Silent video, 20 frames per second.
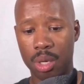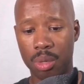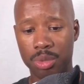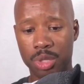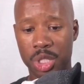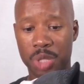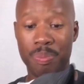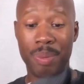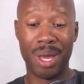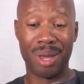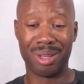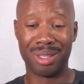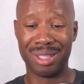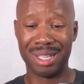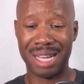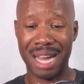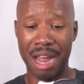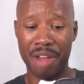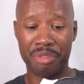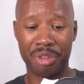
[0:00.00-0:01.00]
just be on the
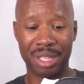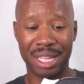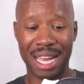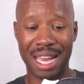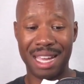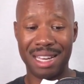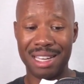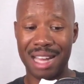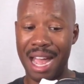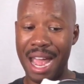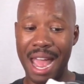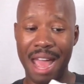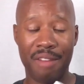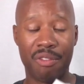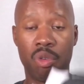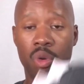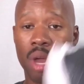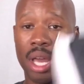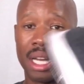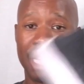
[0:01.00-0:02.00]
lookout for that. I
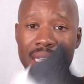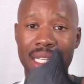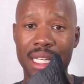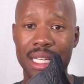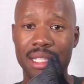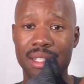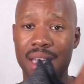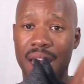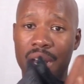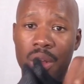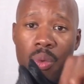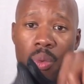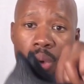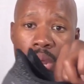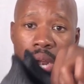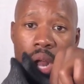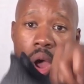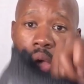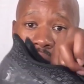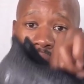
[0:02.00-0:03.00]
have run in these. I don't
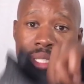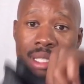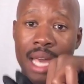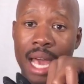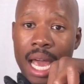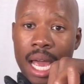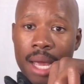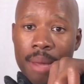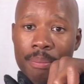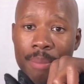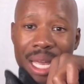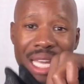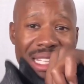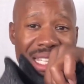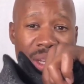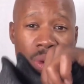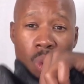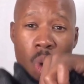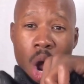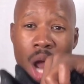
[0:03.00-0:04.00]
run all the time,
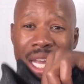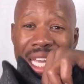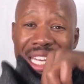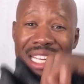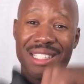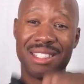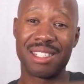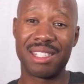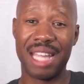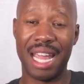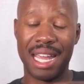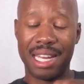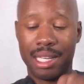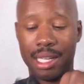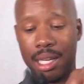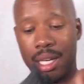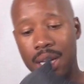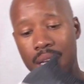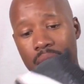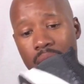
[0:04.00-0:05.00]
mainly walking and
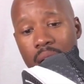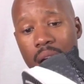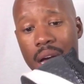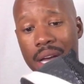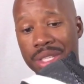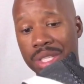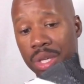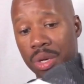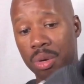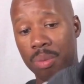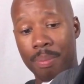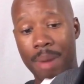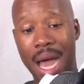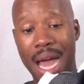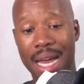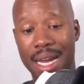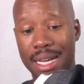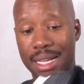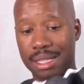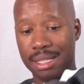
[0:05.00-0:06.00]
standing, so
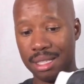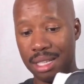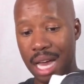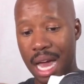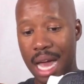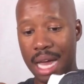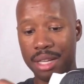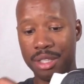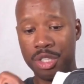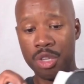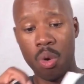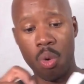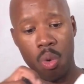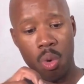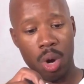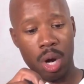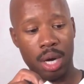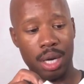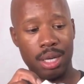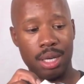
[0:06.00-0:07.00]
mine has not
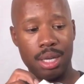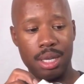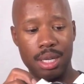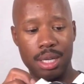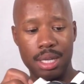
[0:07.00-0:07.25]
torn